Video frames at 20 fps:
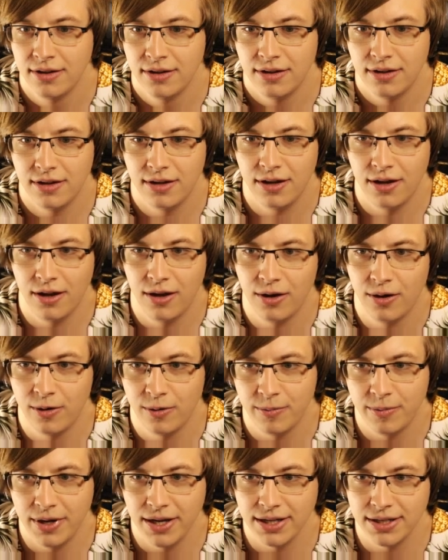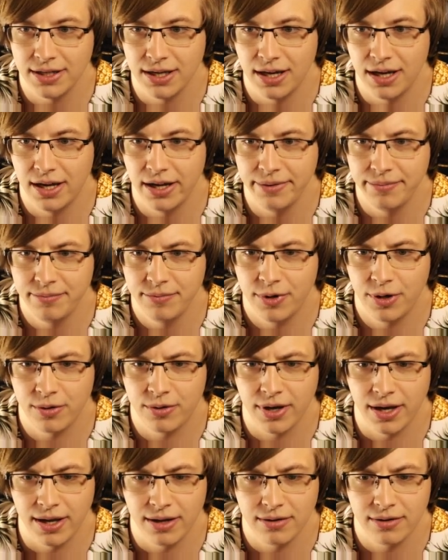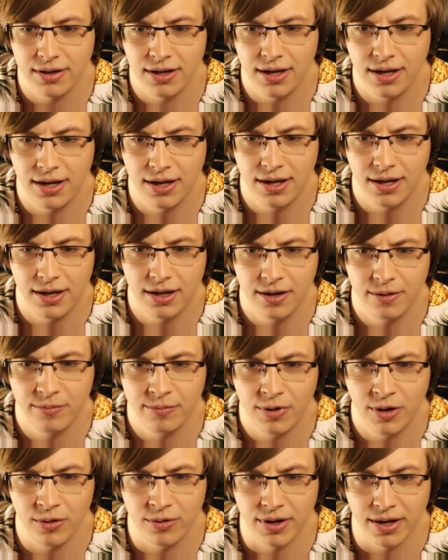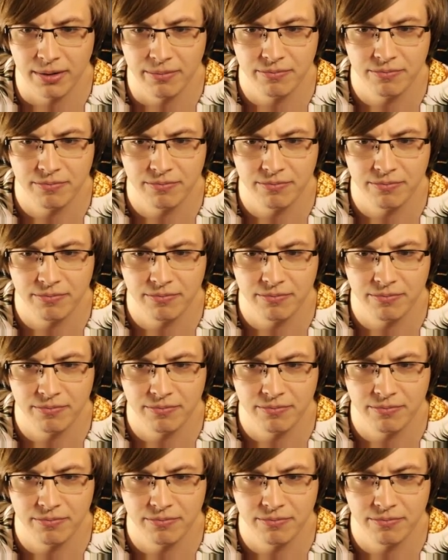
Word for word: Oh my god. Okay. Um okay.